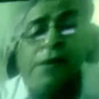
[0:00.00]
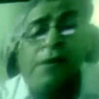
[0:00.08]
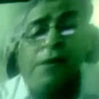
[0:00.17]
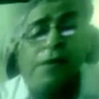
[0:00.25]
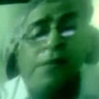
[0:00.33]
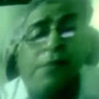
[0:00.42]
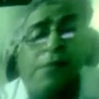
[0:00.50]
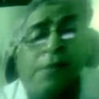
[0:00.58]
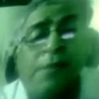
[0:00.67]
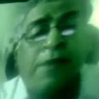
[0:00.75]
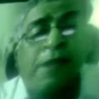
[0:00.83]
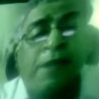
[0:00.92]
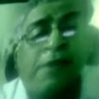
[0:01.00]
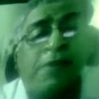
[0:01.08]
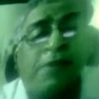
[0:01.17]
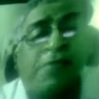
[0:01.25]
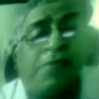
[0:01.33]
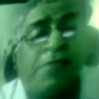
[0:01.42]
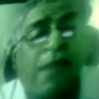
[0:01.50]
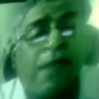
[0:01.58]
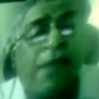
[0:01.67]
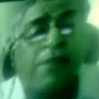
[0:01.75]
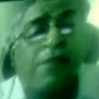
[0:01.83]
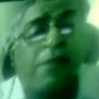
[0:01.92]
that men tend to use
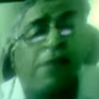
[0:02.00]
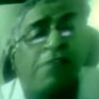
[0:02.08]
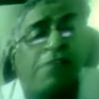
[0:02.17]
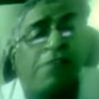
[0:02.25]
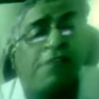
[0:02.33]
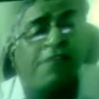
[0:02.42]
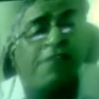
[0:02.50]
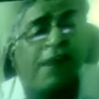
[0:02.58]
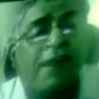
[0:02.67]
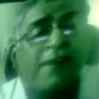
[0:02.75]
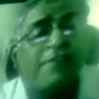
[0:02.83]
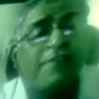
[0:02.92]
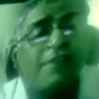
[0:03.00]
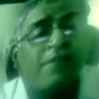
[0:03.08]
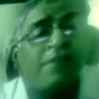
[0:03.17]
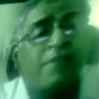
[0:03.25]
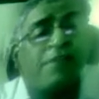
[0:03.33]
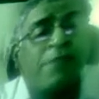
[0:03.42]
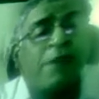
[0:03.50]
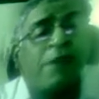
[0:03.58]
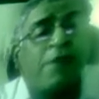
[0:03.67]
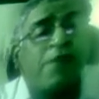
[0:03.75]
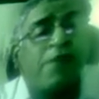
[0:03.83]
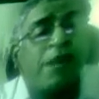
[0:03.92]
active negotiations tactics of
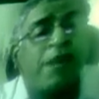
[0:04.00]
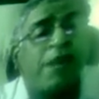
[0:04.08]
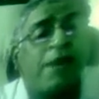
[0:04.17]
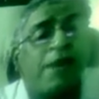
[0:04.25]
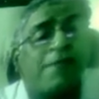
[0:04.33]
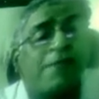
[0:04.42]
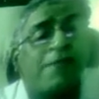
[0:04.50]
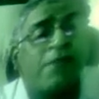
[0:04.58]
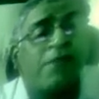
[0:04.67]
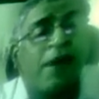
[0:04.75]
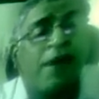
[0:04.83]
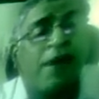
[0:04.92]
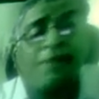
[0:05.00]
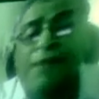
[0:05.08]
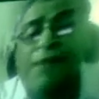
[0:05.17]
directly asking for a higher salary,